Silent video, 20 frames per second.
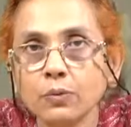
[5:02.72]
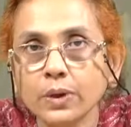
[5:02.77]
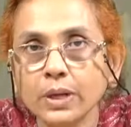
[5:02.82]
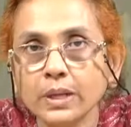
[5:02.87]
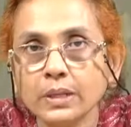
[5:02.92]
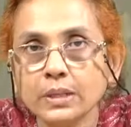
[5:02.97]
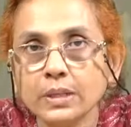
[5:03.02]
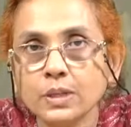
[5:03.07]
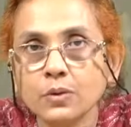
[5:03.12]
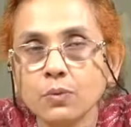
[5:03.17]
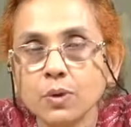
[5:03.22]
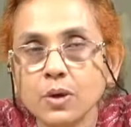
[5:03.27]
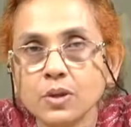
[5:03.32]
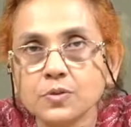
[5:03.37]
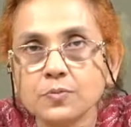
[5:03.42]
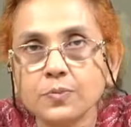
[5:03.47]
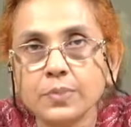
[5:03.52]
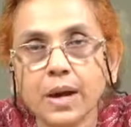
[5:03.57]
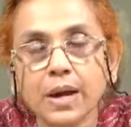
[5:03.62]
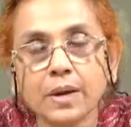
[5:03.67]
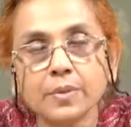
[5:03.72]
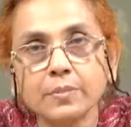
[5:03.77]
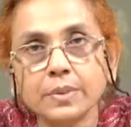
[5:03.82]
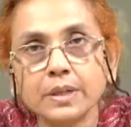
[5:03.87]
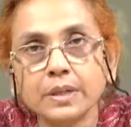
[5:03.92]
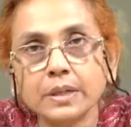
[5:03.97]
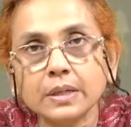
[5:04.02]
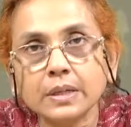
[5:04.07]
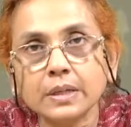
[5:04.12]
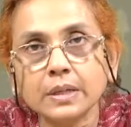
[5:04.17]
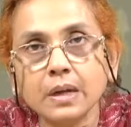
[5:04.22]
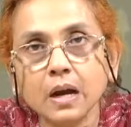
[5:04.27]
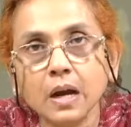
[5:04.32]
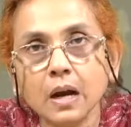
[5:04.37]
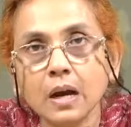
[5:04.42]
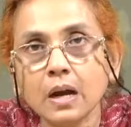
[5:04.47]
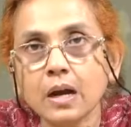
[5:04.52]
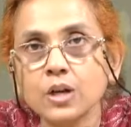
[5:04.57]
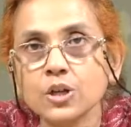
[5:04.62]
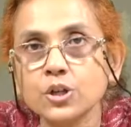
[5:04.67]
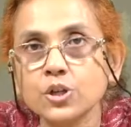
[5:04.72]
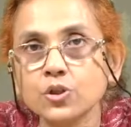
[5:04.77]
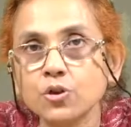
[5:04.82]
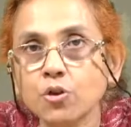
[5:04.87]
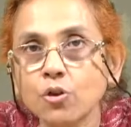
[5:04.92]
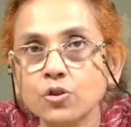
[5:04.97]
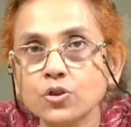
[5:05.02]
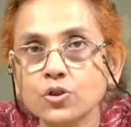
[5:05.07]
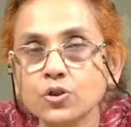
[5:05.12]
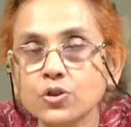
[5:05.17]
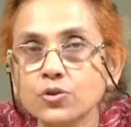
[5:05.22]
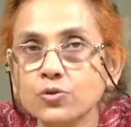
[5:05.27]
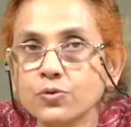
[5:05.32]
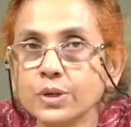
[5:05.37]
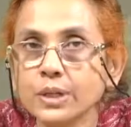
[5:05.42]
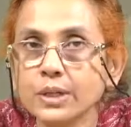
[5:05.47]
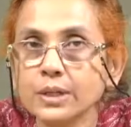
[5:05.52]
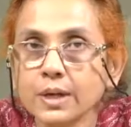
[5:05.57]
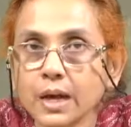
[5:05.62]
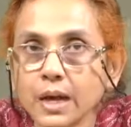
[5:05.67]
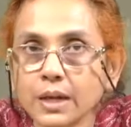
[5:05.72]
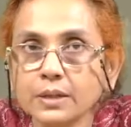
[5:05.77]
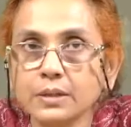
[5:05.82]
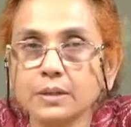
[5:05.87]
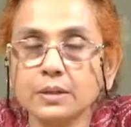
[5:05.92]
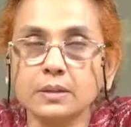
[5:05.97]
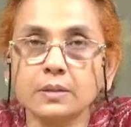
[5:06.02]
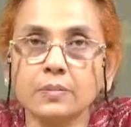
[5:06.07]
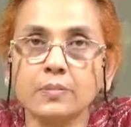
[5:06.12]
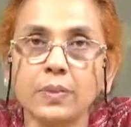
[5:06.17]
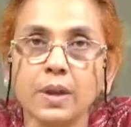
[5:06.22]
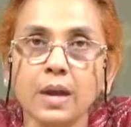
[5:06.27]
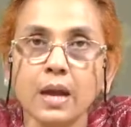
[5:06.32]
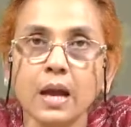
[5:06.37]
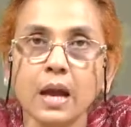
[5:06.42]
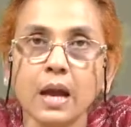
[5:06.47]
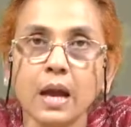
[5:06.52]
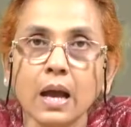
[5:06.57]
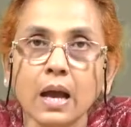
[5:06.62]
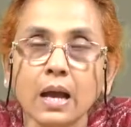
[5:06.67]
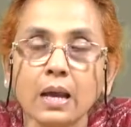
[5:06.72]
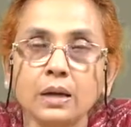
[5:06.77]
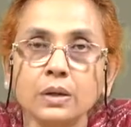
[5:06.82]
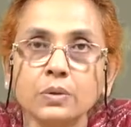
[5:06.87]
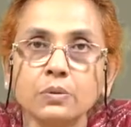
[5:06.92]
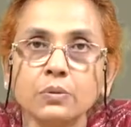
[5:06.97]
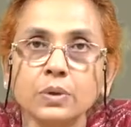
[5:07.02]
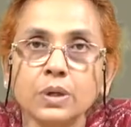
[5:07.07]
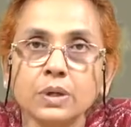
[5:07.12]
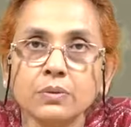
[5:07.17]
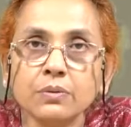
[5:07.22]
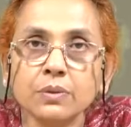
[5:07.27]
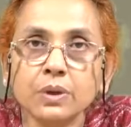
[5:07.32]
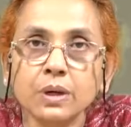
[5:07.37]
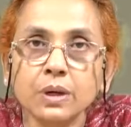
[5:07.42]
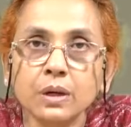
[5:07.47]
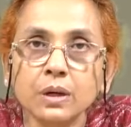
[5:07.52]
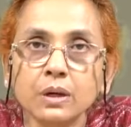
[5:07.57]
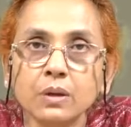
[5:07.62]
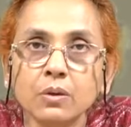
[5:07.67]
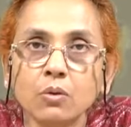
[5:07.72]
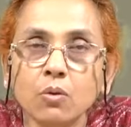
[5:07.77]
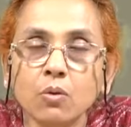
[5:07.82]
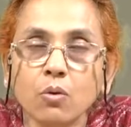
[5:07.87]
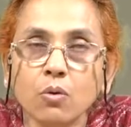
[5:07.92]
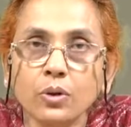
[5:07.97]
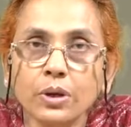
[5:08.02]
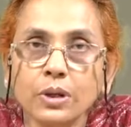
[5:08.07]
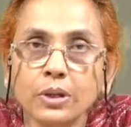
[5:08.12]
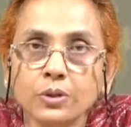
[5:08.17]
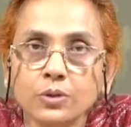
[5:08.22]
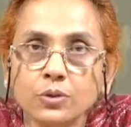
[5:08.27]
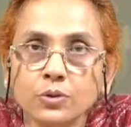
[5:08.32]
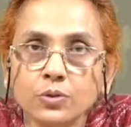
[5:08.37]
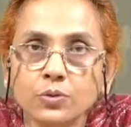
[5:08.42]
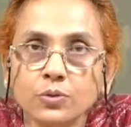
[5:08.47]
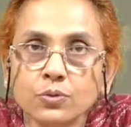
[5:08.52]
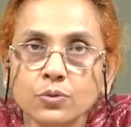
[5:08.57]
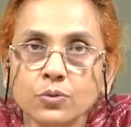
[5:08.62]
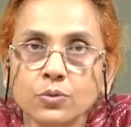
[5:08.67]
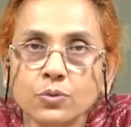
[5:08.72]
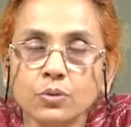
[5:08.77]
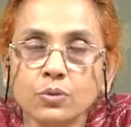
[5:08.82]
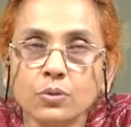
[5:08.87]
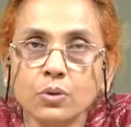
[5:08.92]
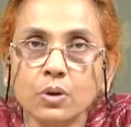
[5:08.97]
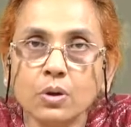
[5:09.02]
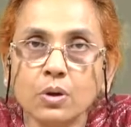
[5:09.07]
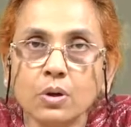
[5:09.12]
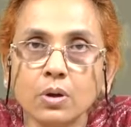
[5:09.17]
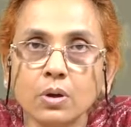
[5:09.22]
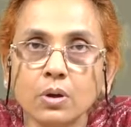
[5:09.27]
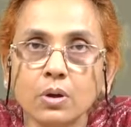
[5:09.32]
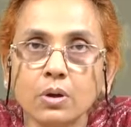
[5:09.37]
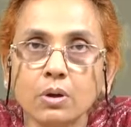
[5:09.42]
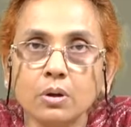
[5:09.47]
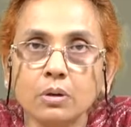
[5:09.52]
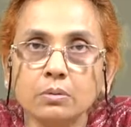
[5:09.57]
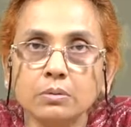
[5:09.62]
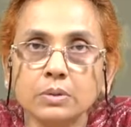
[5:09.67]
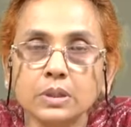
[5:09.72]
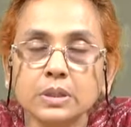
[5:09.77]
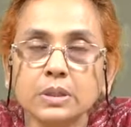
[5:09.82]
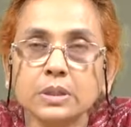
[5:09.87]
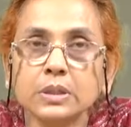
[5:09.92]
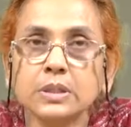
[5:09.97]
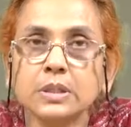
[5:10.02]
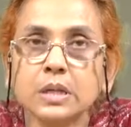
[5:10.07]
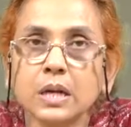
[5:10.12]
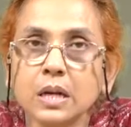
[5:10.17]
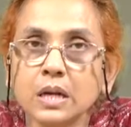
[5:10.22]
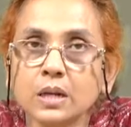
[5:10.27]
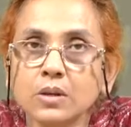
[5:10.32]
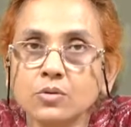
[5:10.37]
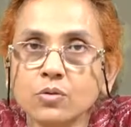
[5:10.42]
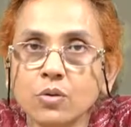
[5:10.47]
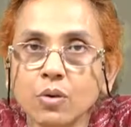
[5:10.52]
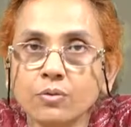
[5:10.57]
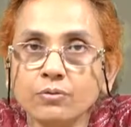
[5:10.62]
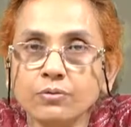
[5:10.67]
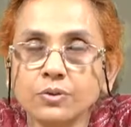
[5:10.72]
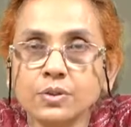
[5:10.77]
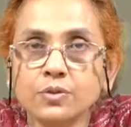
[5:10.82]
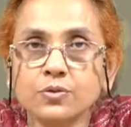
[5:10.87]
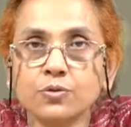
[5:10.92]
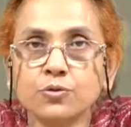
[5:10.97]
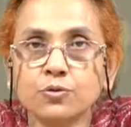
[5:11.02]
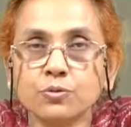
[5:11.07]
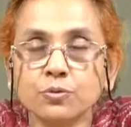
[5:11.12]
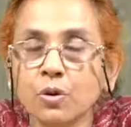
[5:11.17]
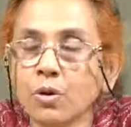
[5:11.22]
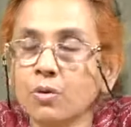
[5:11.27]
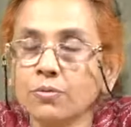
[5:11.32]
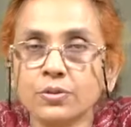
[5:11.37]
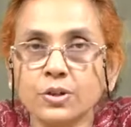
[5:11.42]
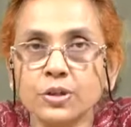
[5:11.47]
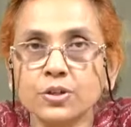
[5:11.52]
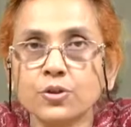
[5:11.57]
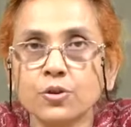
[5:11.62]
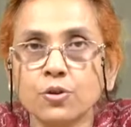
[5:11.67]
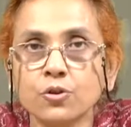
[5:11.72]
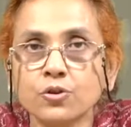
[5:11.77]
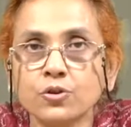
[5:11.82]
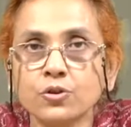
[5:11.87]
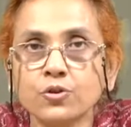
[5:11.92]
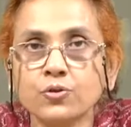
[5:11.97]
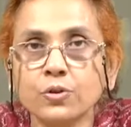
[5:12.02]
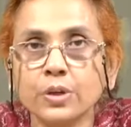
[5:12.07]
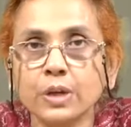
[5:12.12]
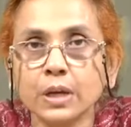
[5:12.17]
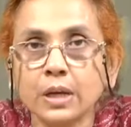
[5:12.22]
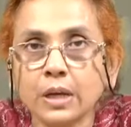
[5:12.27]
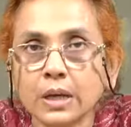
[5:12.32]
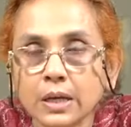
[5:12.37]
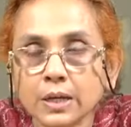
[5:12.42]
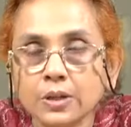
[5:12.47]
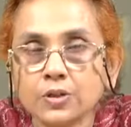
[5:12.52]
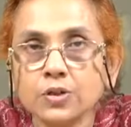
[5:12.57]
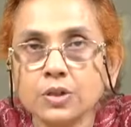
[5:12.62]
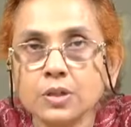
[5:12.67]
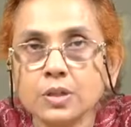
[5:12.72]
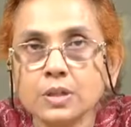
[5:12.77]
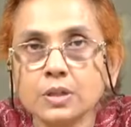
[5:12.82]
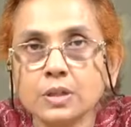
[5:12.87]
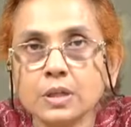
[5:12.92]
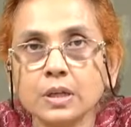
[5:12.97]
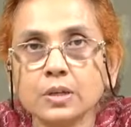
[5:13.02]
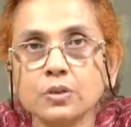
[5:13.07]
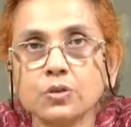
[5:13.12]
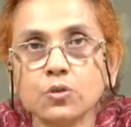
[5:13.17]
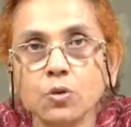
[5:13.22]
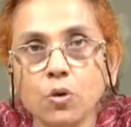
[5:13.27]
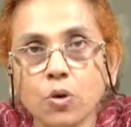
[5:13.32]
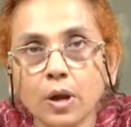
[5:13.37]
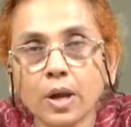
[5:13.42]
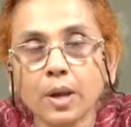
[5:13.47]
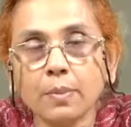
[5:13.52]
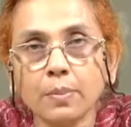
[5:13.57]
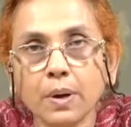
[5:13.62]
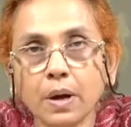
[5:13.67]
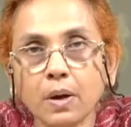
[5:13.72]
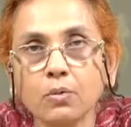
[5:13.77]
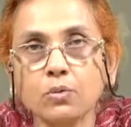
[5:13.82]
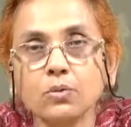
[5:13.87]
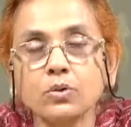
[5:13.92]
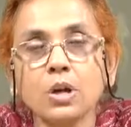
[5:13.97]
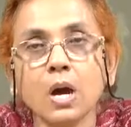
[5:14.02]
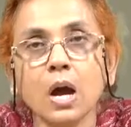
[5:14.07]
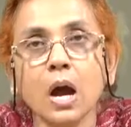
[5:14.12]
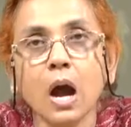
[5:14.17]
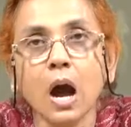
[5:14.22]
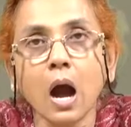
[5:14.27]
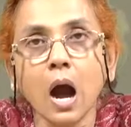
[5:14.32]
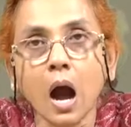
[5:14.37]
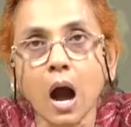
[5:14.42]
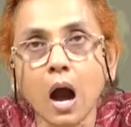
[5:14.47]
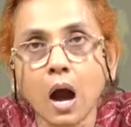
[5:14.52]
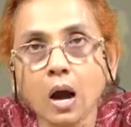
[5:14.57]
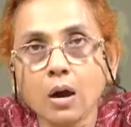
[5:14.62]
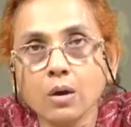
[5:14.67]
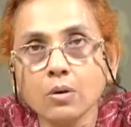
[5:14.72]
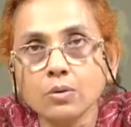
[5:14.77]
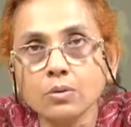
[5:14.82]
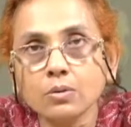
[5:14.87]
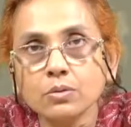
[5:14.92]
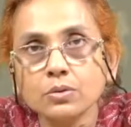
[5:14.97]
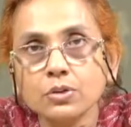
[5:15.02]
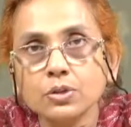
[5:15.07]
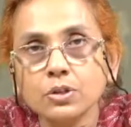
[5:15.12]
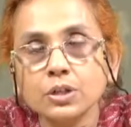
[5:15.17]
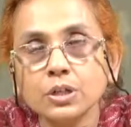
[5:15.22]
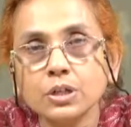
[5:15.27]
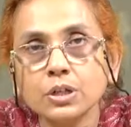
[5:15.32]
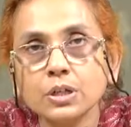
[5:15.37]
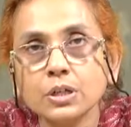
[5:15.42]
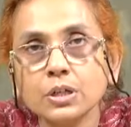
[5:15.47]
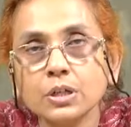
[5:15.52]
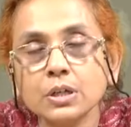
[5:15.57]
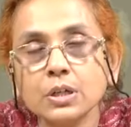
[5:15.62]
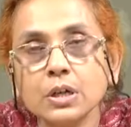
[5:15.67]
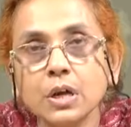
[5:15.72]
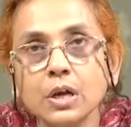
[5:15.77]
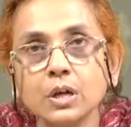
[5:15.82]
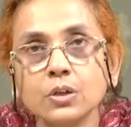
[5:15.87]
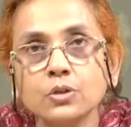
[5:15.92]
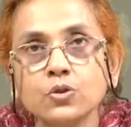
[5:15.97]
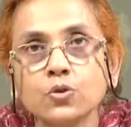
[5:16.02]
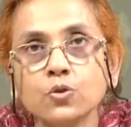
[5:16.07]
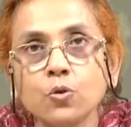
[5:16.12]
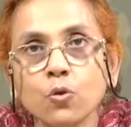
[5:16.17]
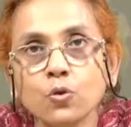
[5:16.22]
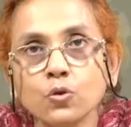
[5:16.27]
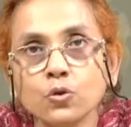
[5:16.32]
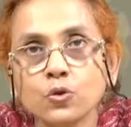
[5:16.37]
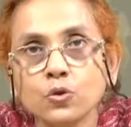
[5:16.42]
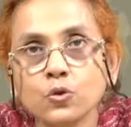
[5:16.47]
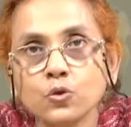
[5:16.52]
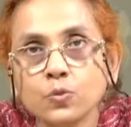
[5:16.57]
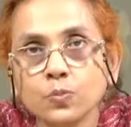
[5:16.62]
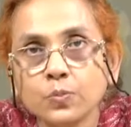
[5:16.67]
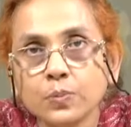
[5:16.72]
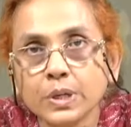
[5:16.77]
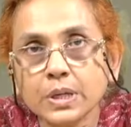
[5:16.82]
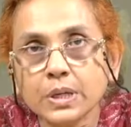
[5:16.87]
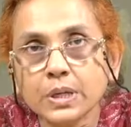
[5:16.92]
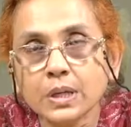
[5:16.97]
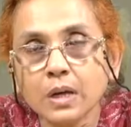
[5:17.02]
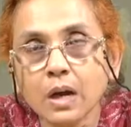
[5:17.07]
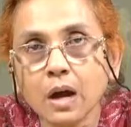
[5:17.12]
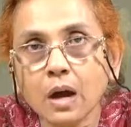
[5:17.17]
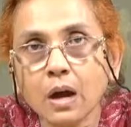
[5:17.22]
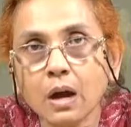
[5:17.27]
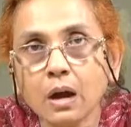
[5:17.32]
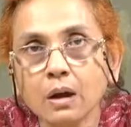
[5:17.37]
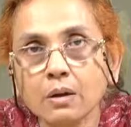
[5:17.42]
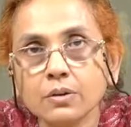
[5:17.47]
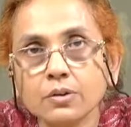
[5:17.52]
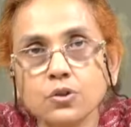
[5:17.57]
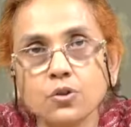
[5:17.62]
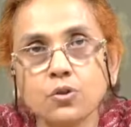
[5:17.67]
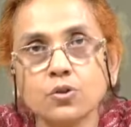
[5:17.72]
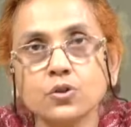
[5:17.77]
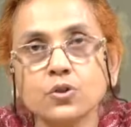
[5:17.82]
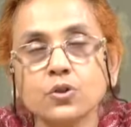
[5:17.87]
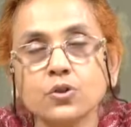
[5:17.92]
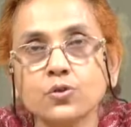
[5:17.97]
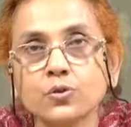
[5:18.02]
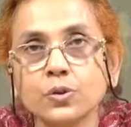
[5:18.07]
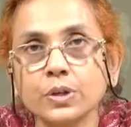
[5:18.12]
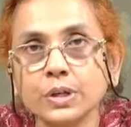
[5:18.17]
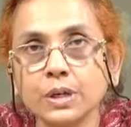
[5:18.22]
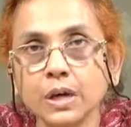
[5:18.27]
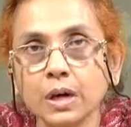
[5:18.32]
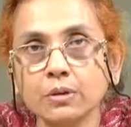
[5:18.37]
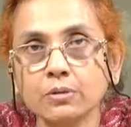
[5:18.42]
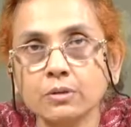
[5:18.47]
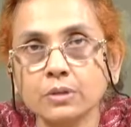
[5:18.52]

Welty was primarily a short story writer and we will go into uh, the details of his of her short story collections and talk about how she chose to be a short story